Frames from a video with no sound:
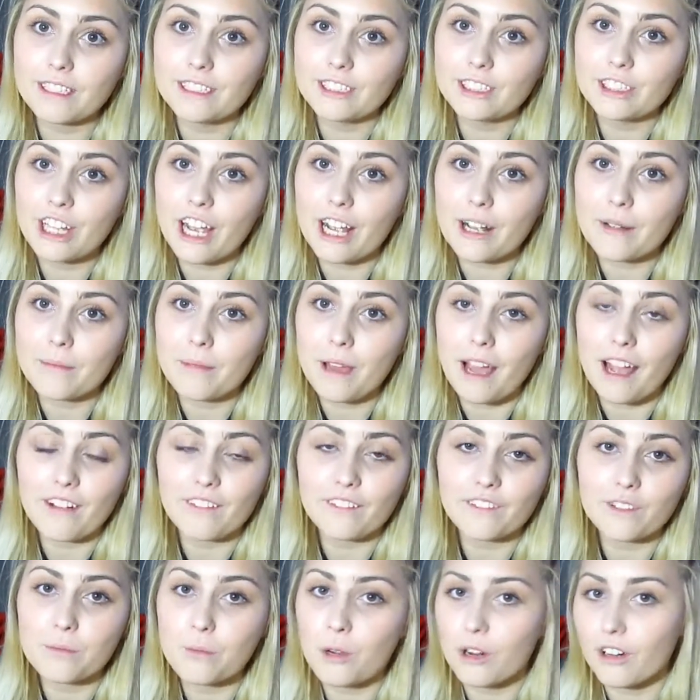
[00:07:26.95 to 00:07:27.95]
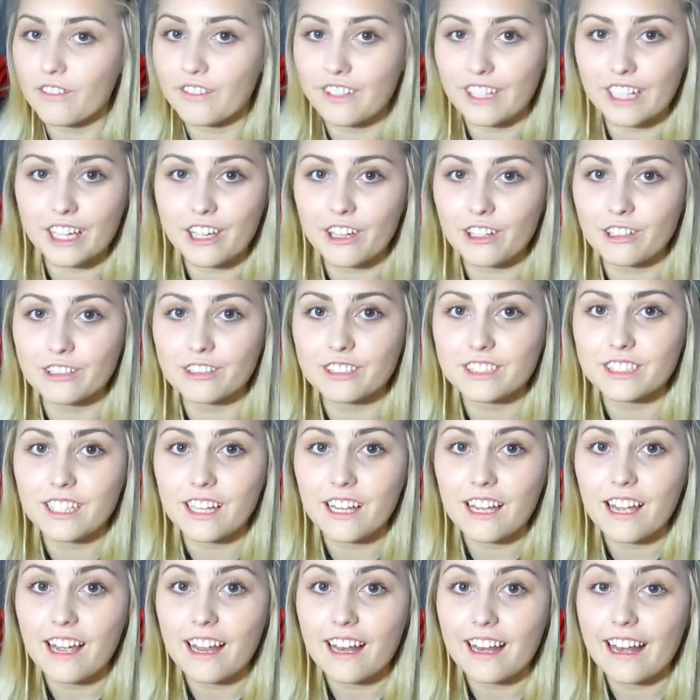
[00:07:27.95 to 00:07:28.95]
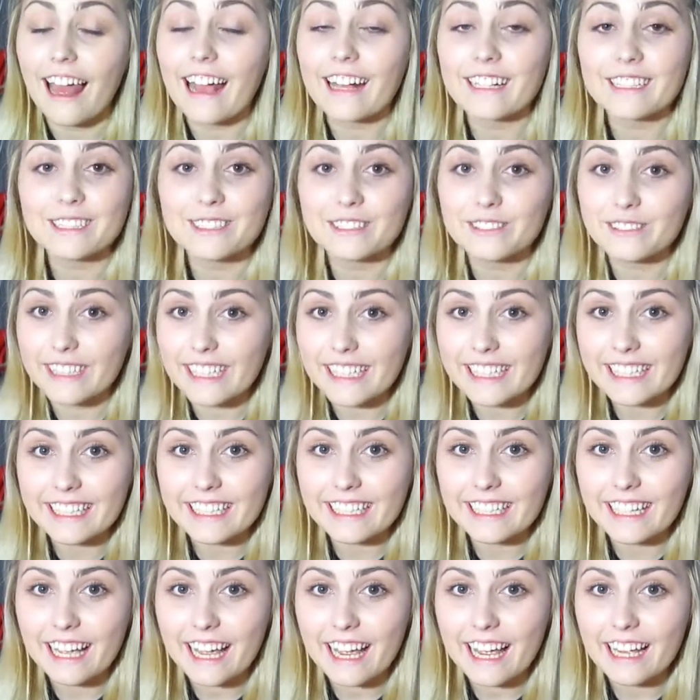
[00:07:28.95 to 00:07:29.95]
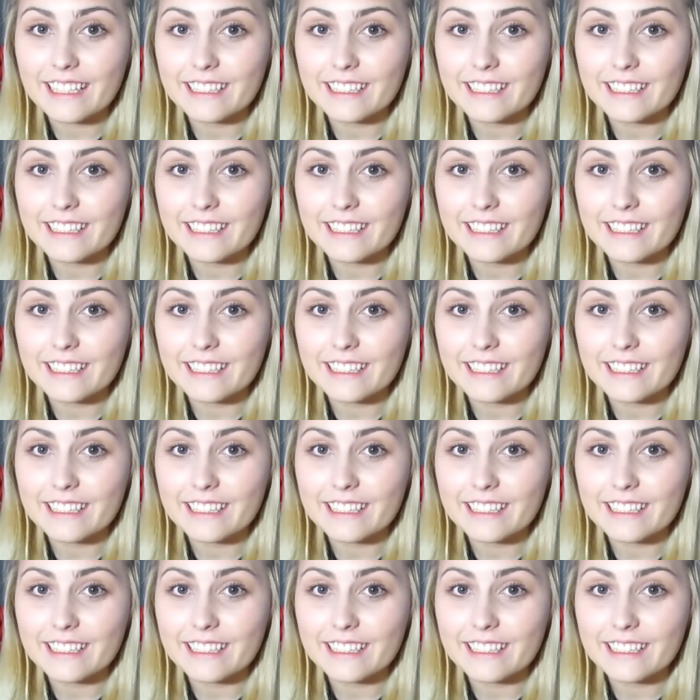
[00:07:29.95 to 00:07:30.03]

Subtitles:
and check back for more videos next week.